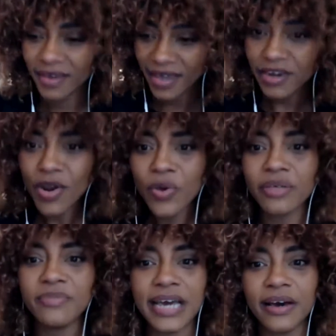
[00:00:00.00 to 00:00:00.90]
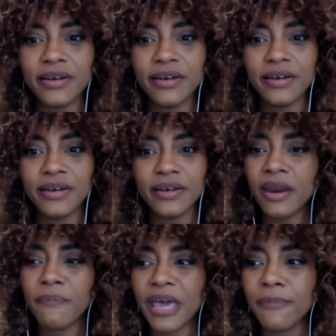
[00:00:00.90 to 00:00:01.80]
and note them down if you have a
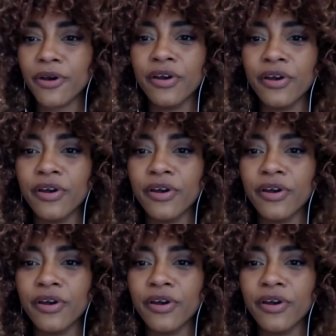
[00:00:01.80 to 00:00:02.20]
pen and paper.